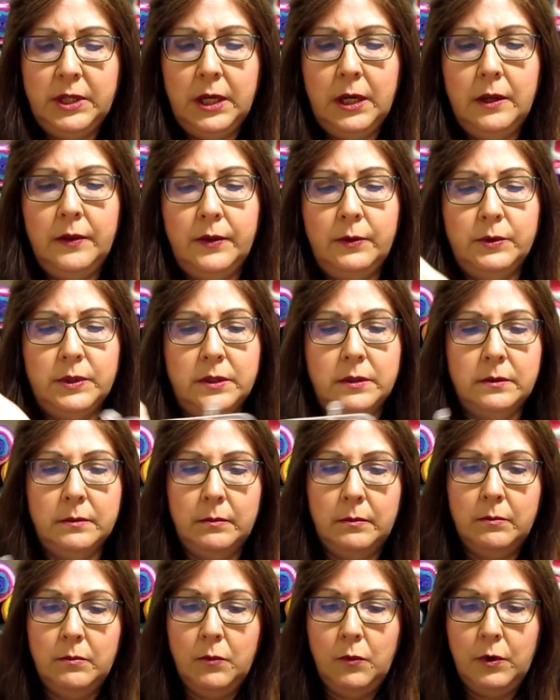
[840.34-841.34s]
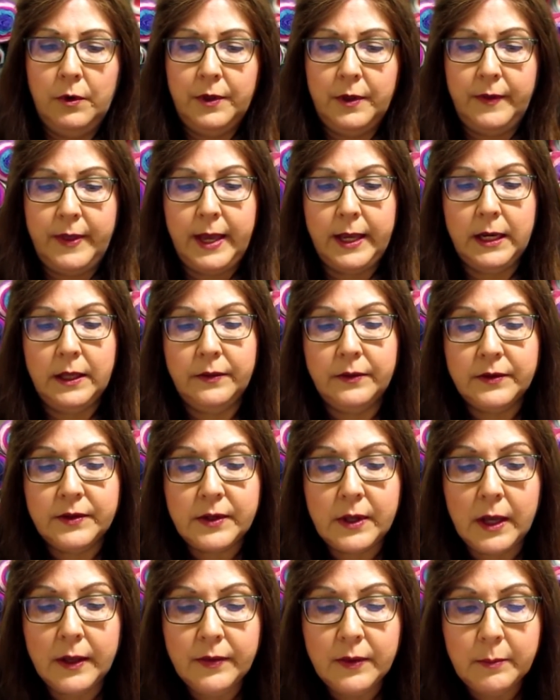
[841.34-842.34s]
thinking there was more than that
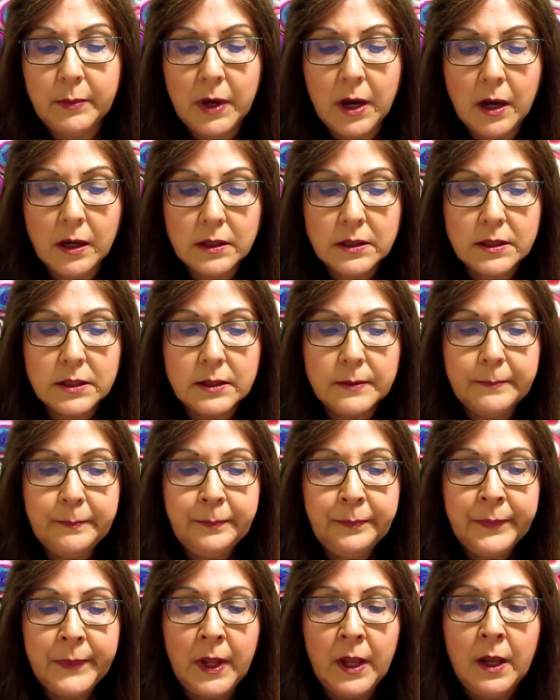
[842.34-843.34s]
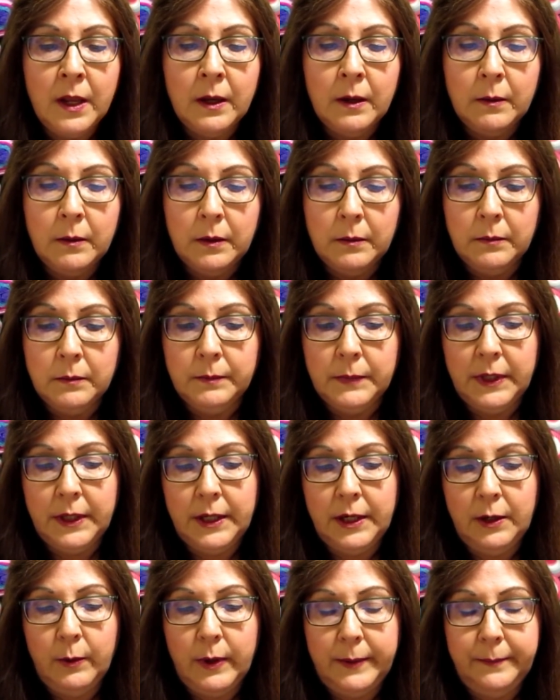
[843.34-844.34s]
inside the box.
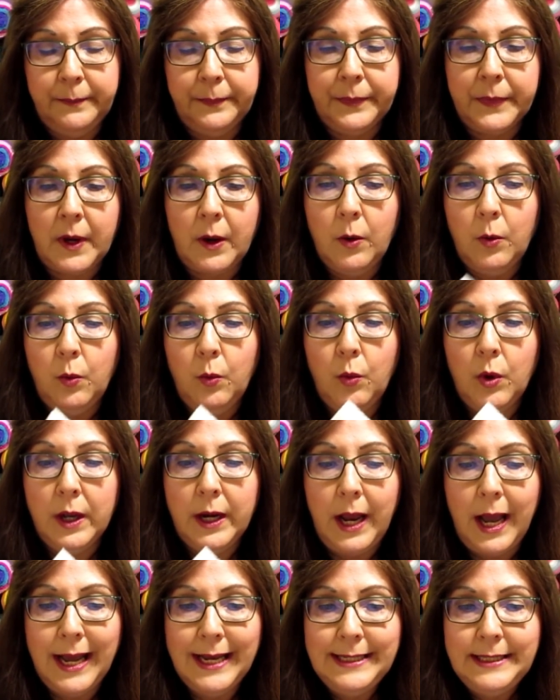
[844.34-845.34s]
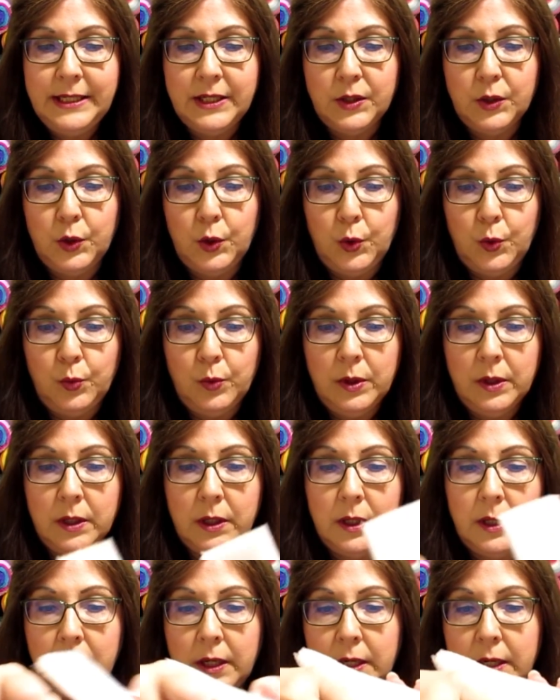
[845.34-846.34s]
Anyway, what I do
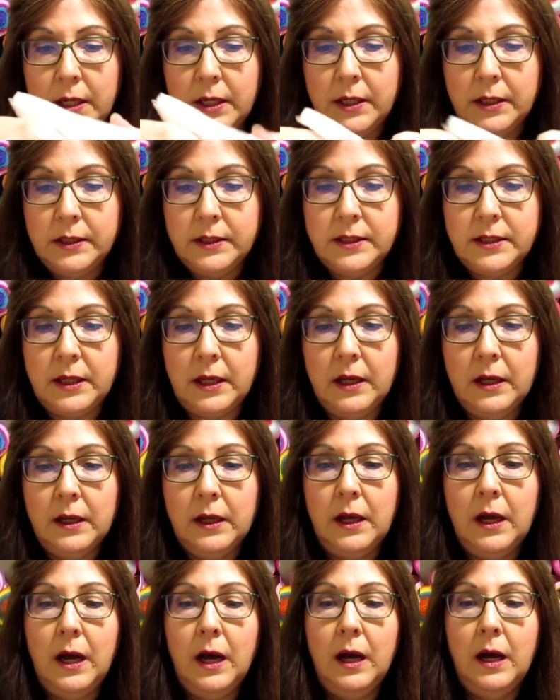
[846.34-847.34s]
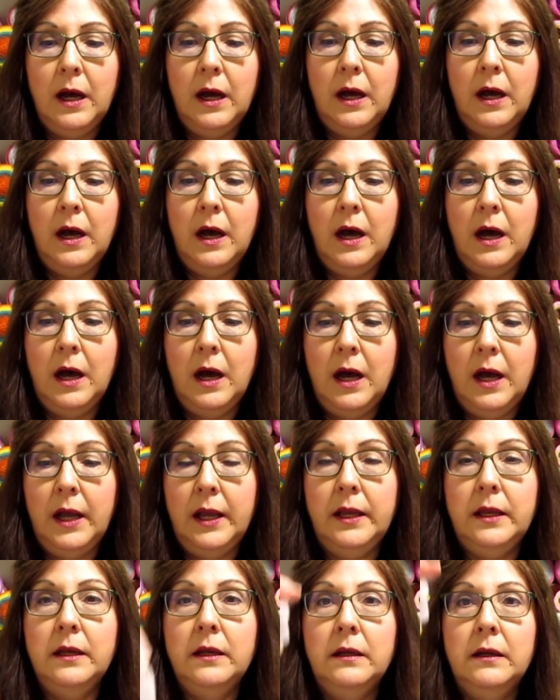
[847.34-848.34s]
is
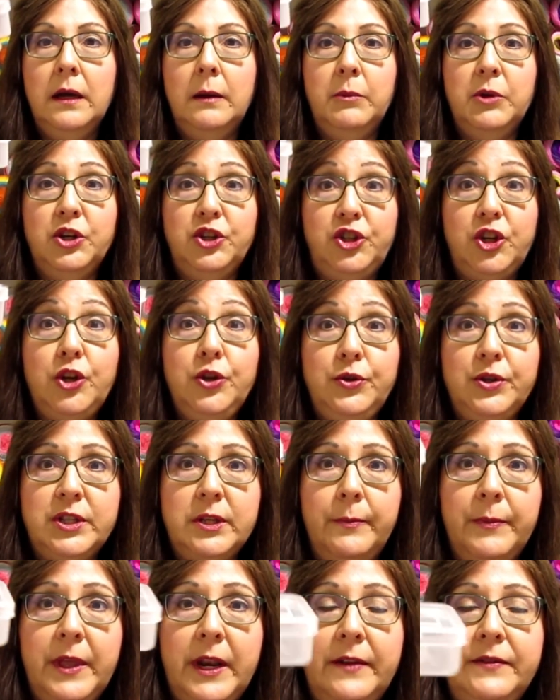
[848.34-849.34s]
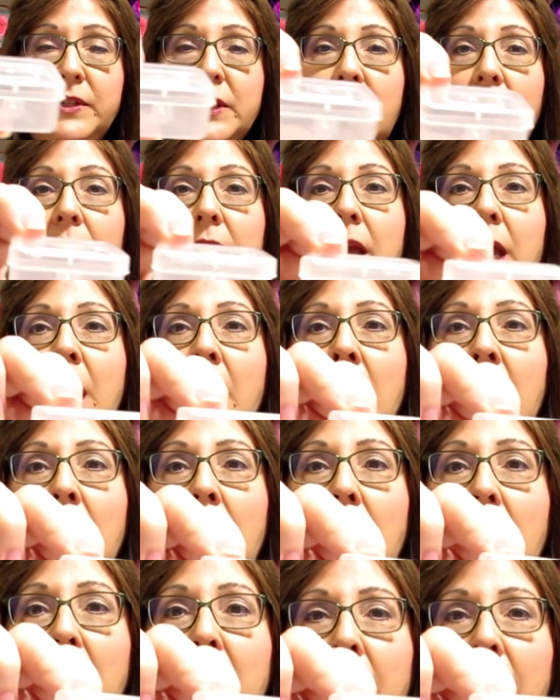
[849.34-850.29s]
I'm going to show you some that I've done. I